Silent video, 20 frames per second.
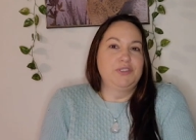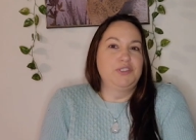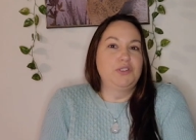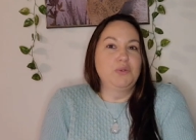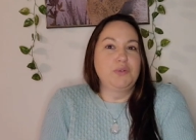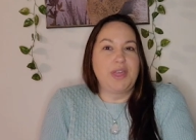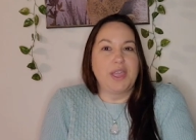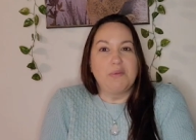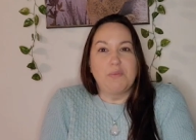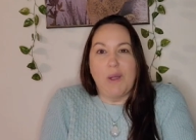
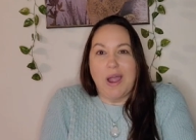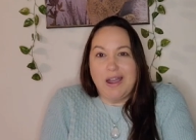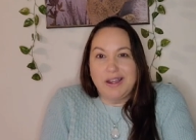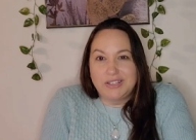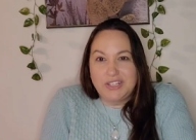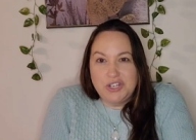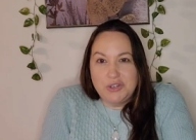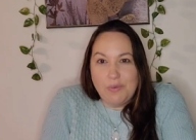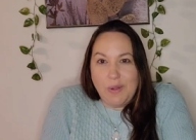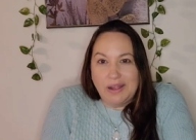do they
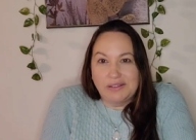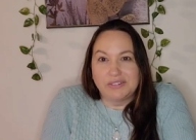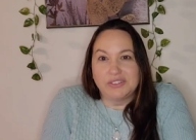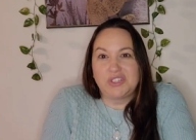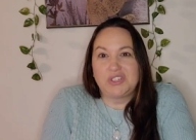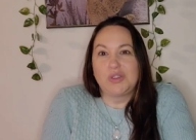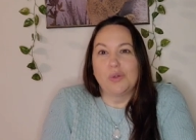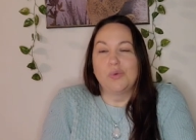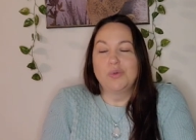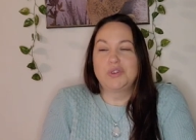watch you on
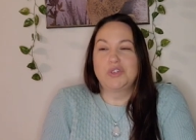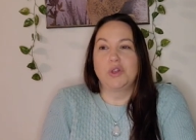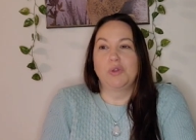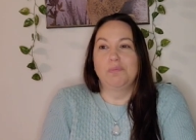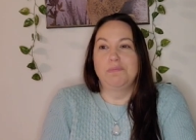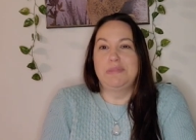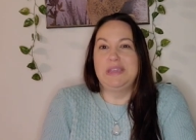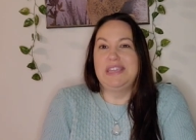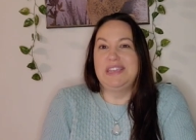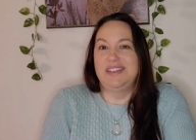social
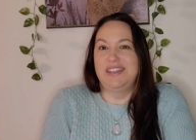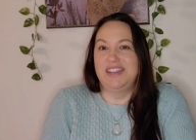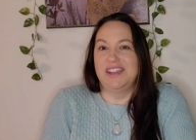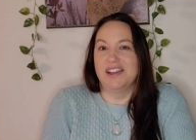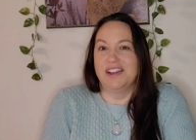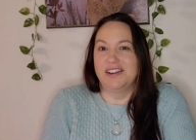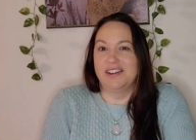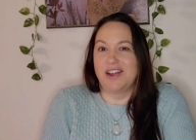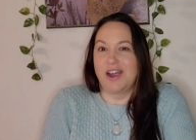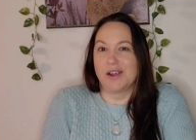
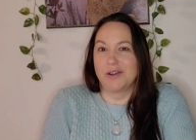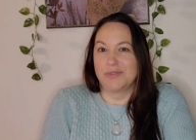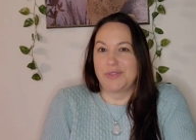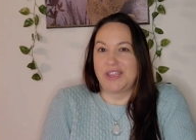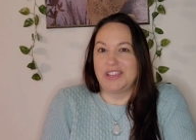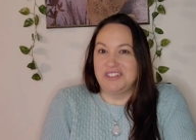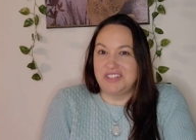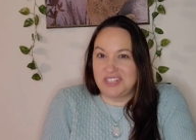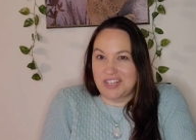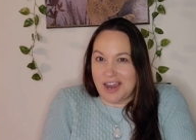media? Are
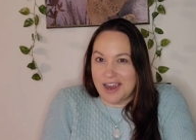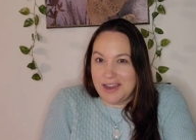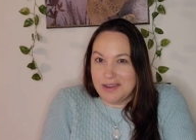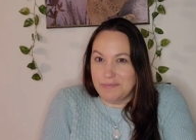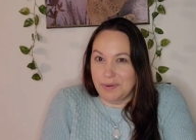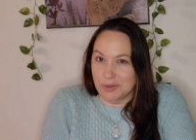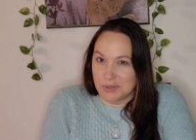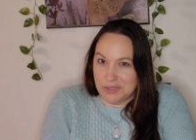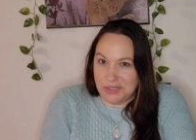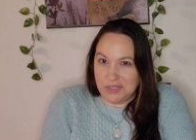they
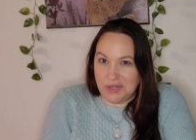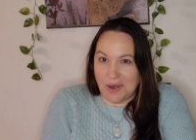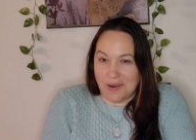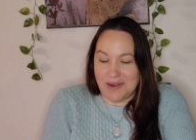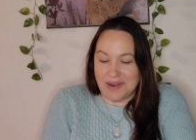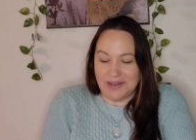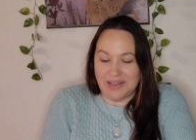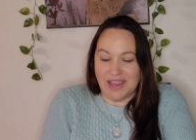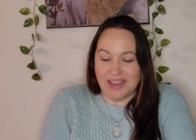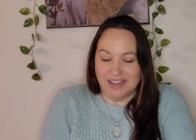cyber
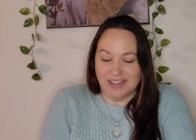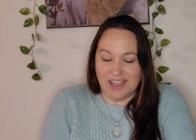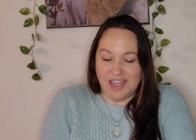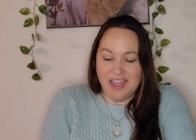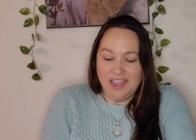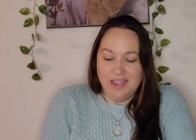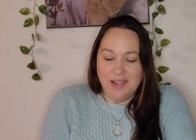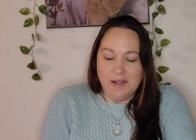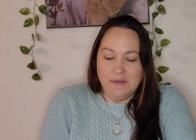stalking?